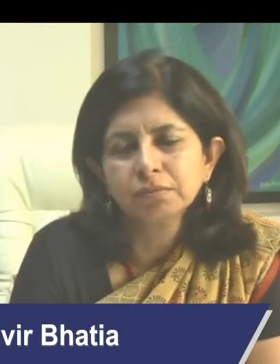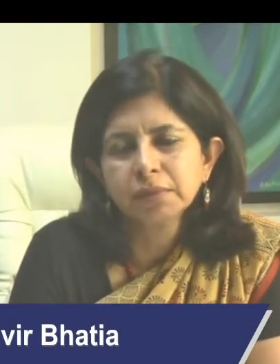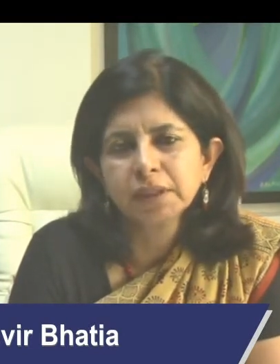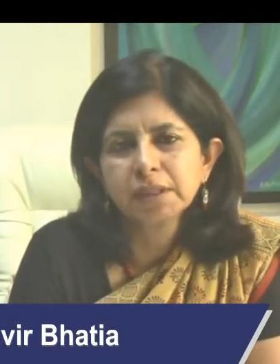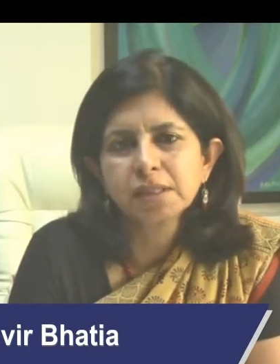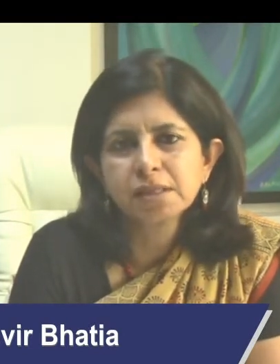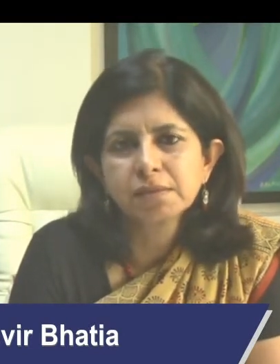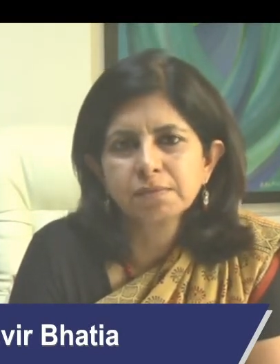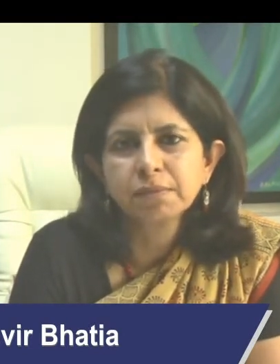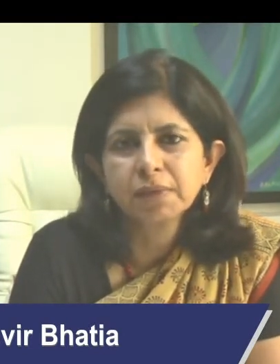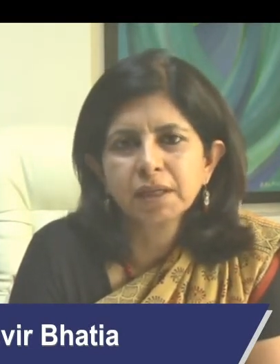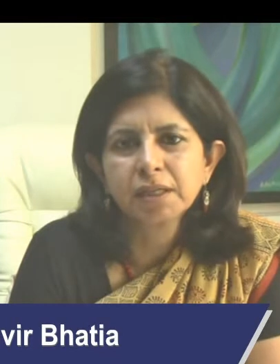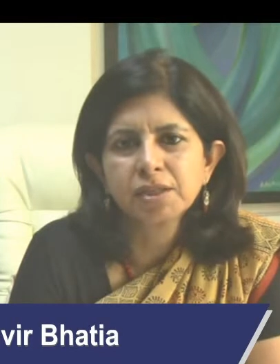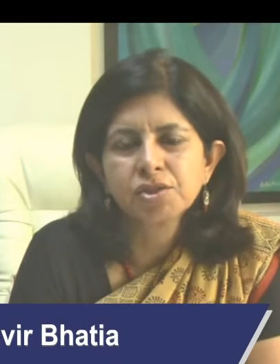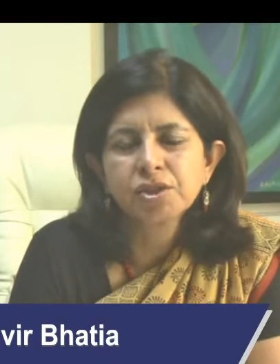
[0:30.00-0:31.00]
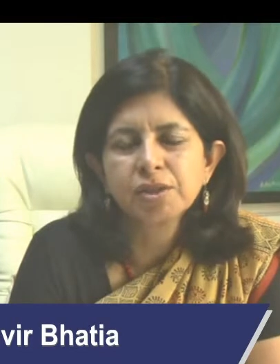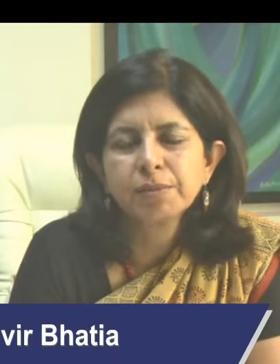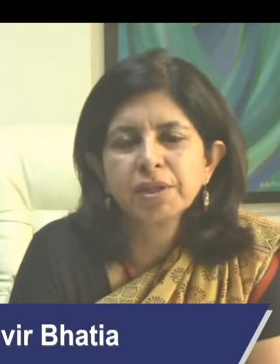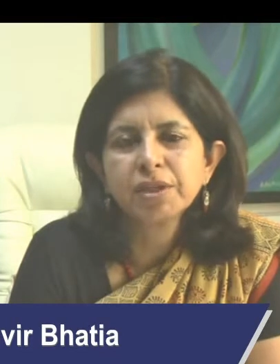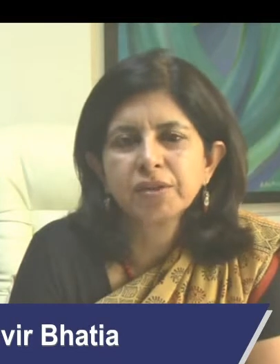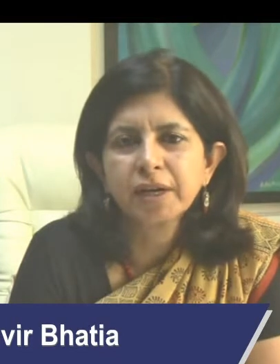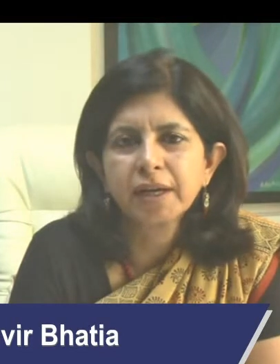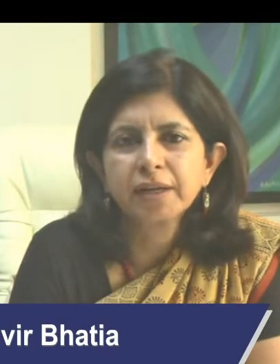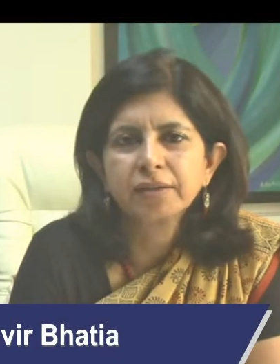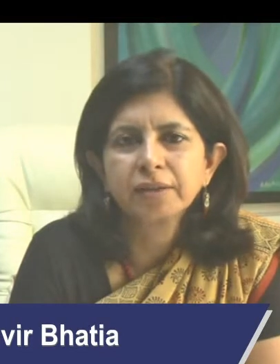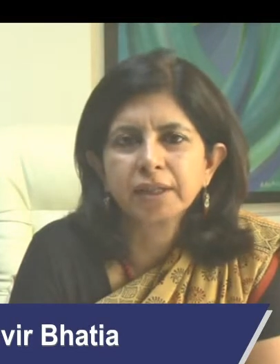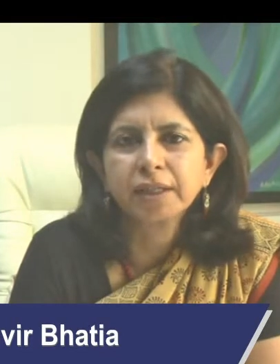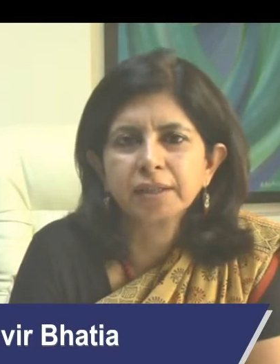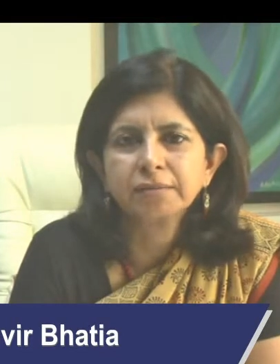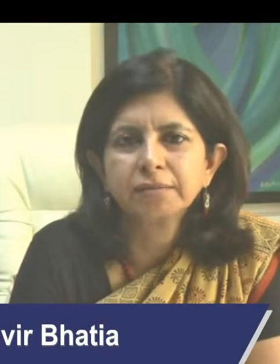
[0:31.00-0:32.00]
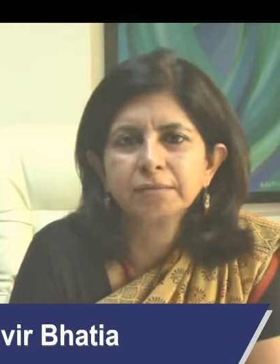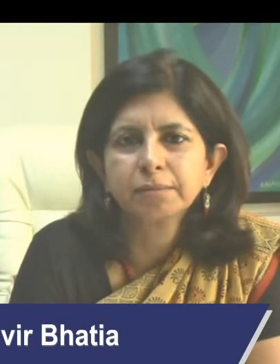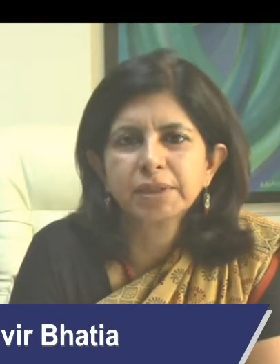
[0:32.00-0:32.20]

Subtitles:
it is extremely rare thing.